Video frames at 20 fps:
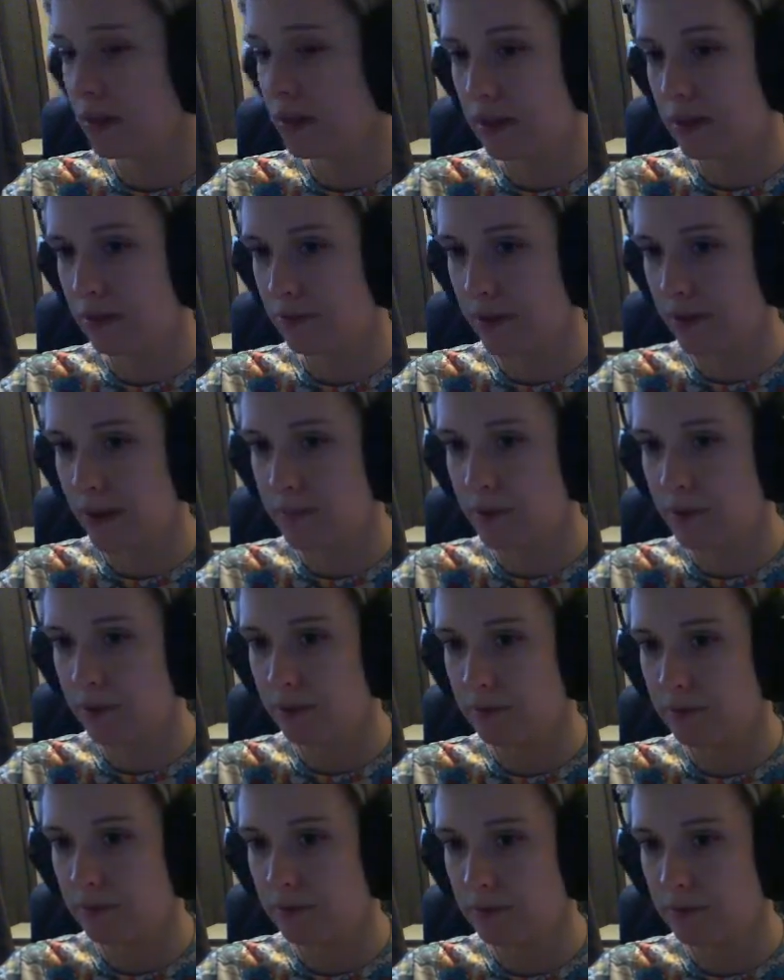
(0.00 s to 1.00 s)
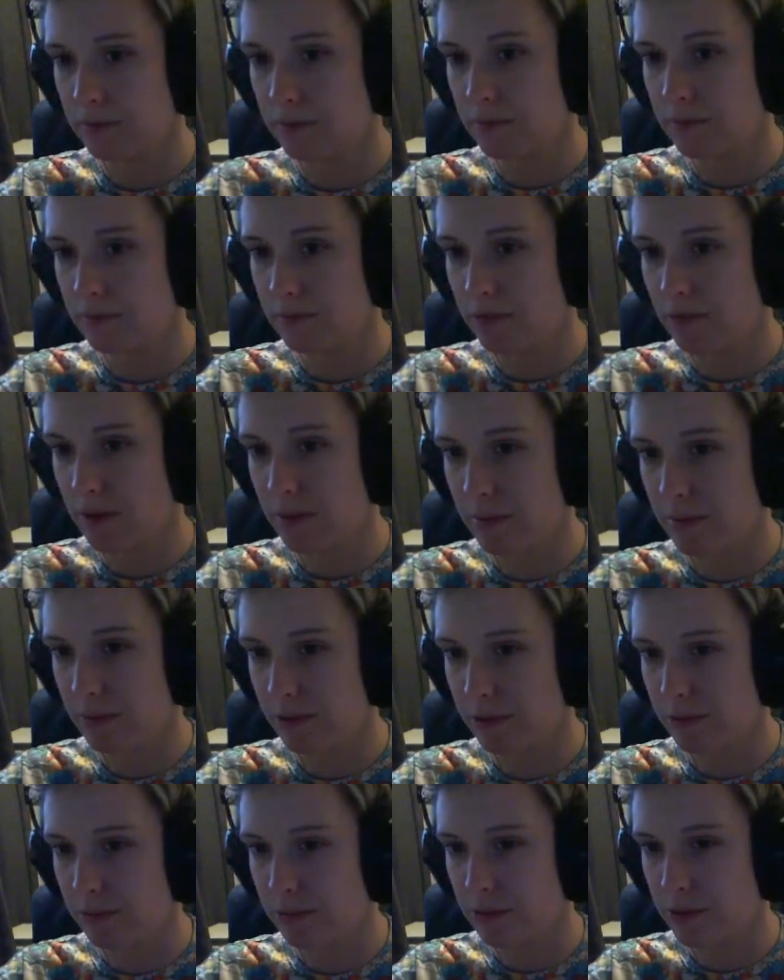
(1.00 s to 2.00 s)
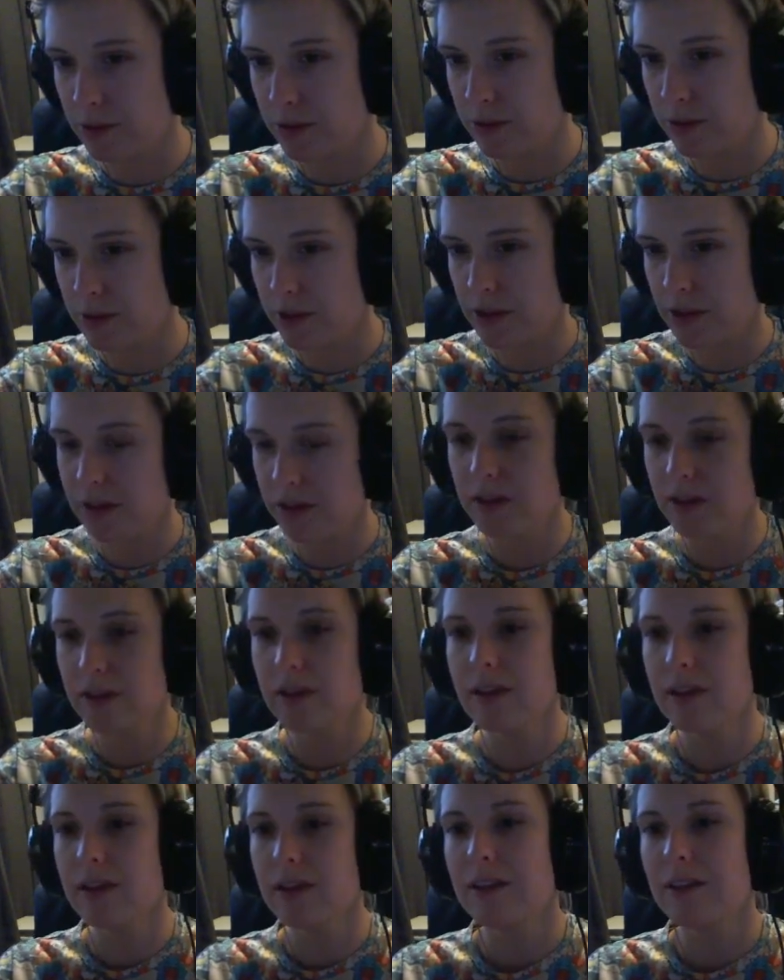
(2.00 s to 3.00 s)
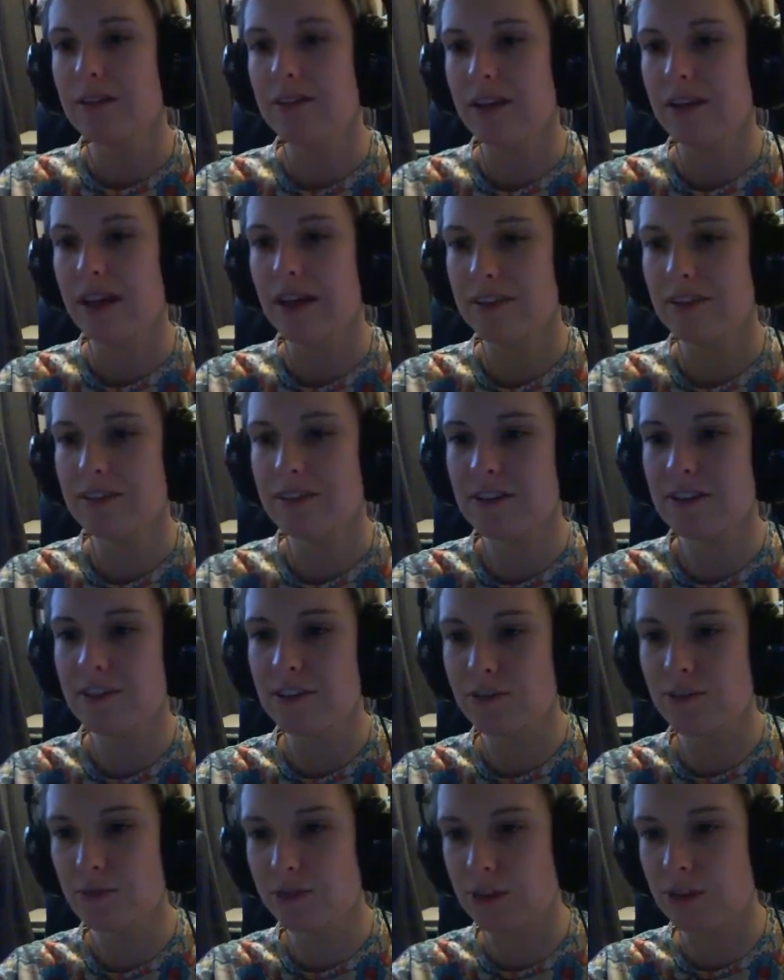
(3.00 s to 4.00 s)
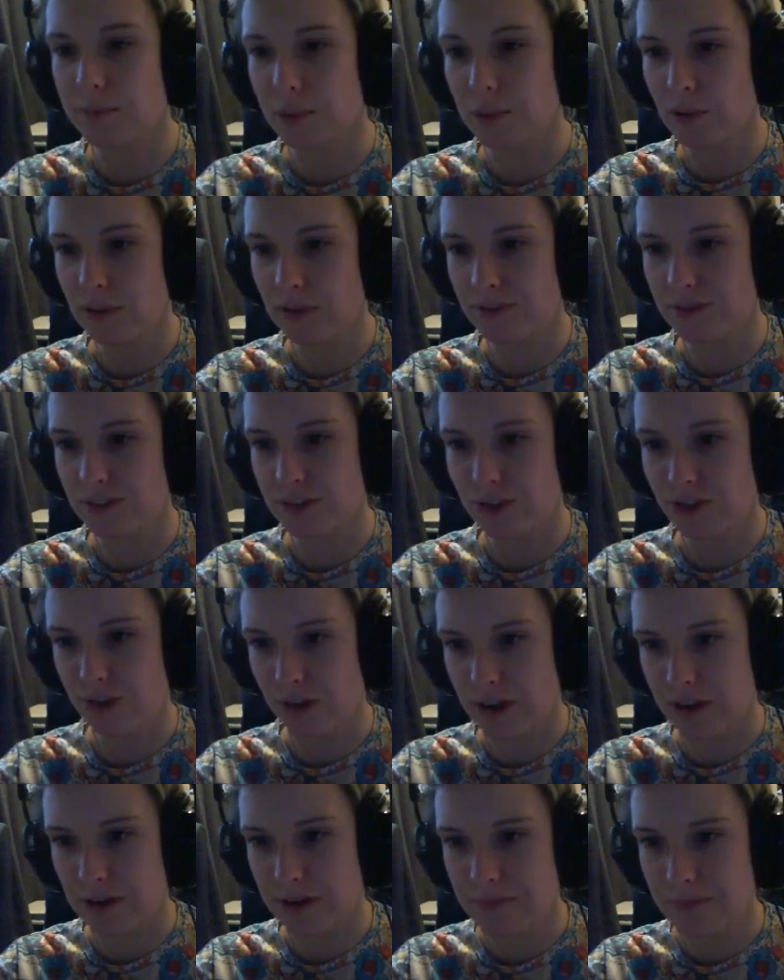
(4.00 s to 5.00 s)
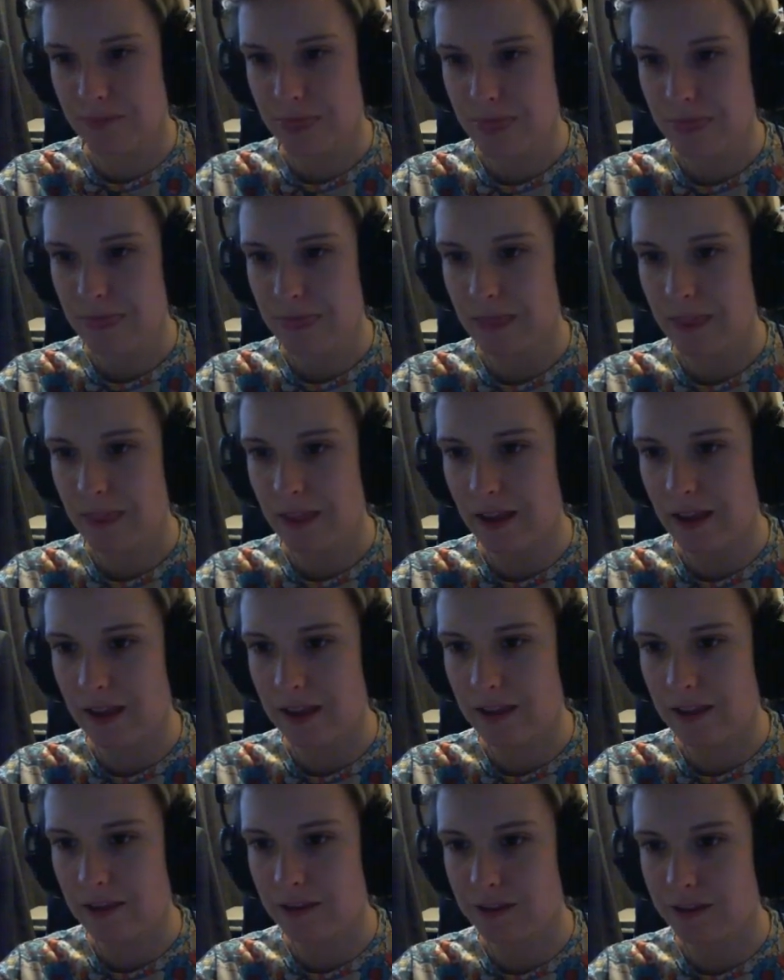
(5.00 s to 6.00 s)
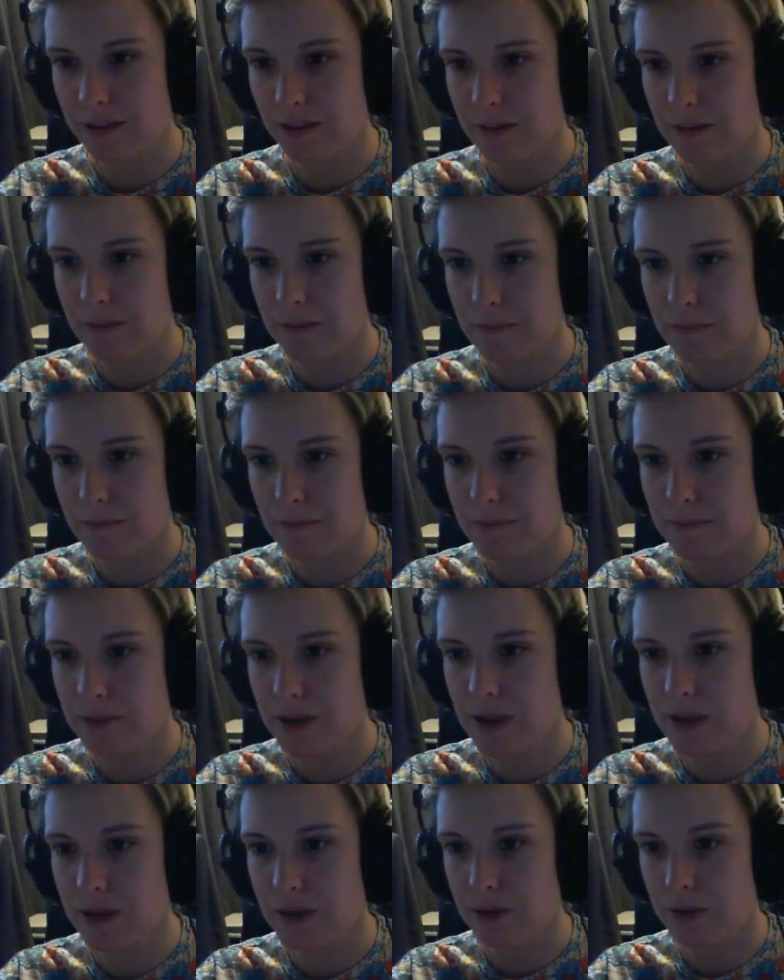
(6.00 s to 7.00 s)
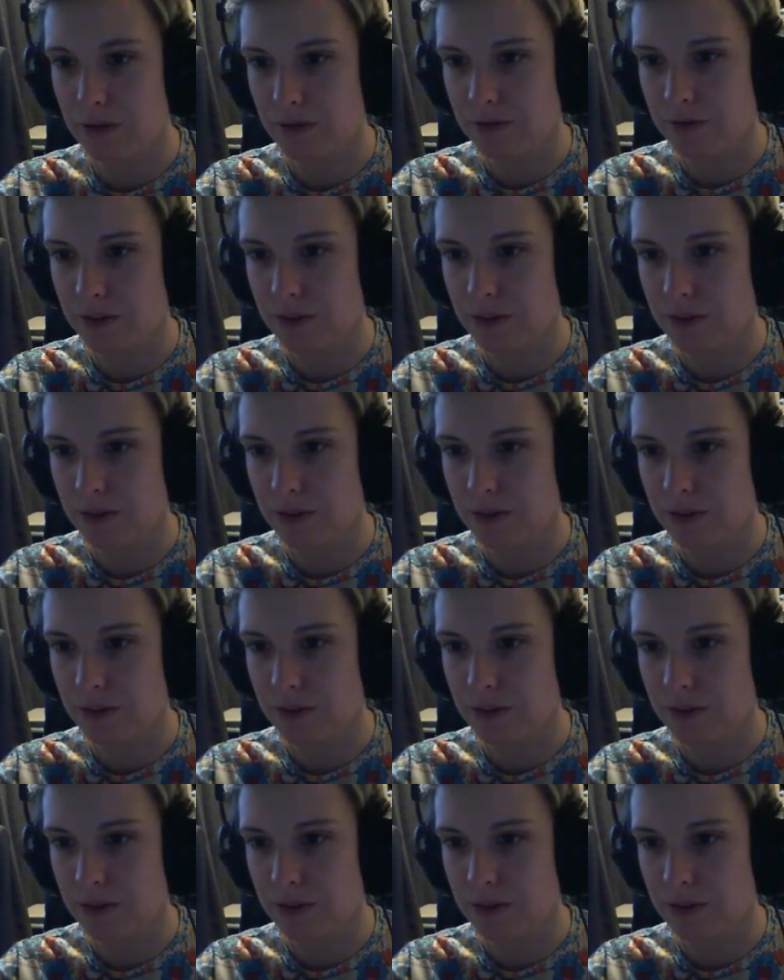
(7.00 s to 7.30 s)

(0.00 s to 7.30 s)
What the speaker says: rainbow Lugia in it. So yeah, this was the pull the stream. It is beautiful.